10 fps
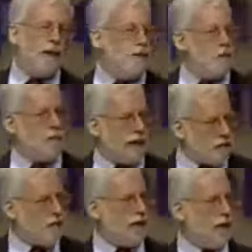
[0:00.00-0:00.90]
committee will
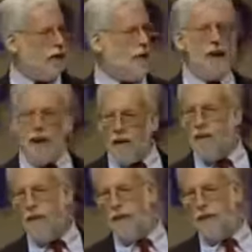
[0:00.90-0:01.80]
meet with you and
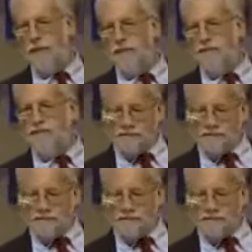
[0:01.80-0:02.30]
interview you.